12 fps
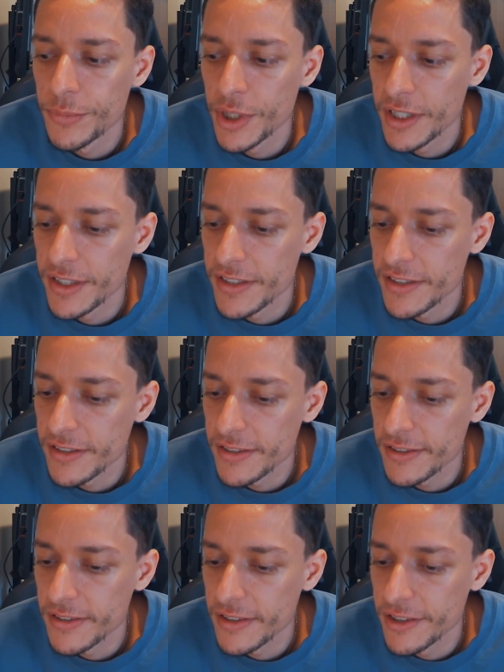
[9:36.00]
Because
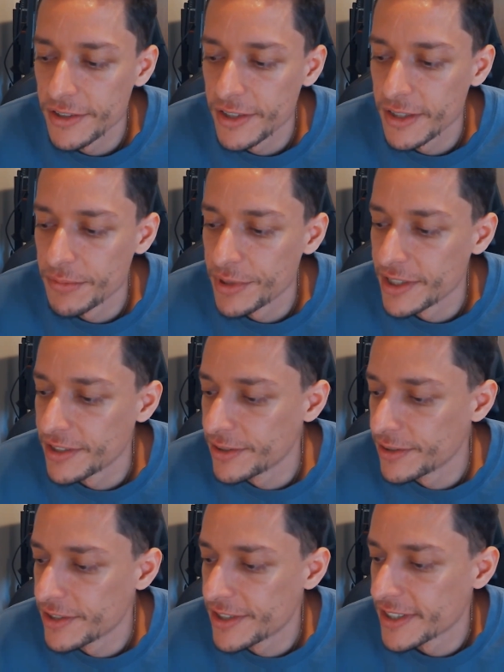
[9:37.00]
you could be
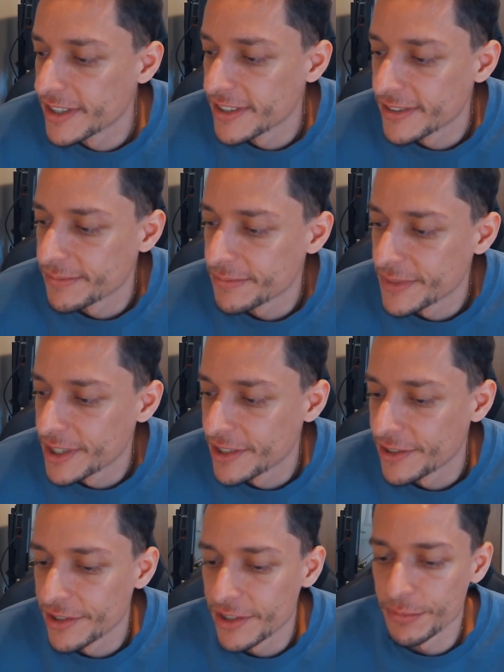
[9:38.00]
using,
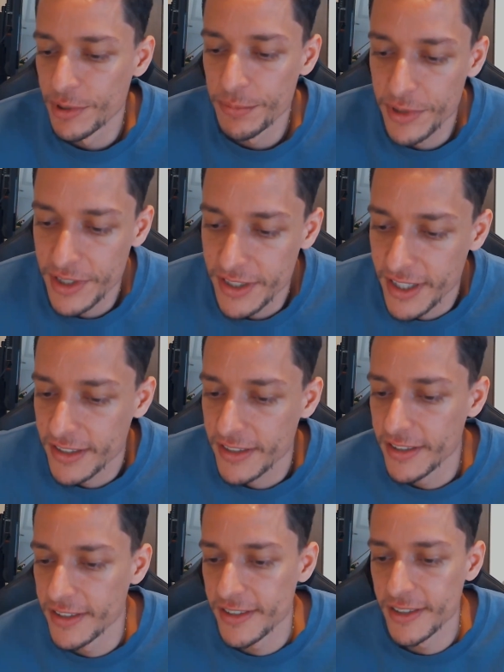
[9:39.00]
you could be
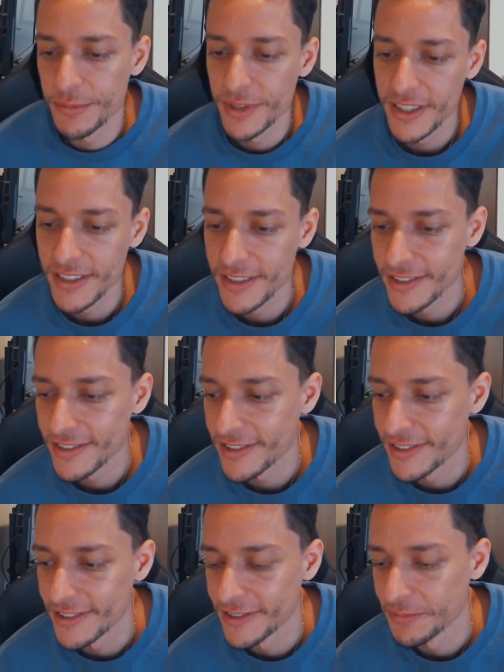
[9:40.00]
protecting somebody
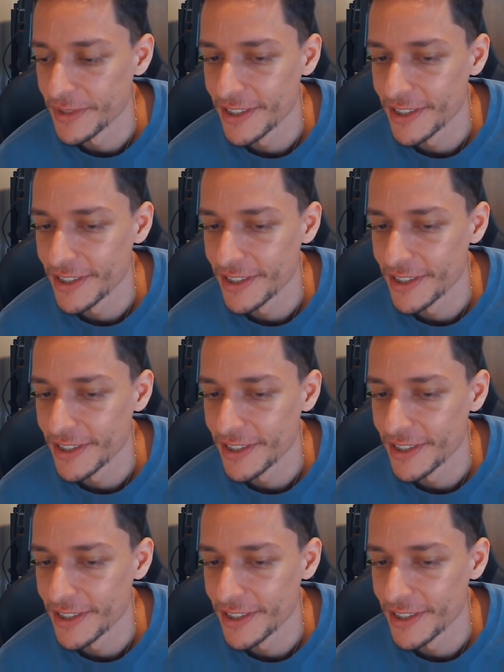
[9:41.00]
else, or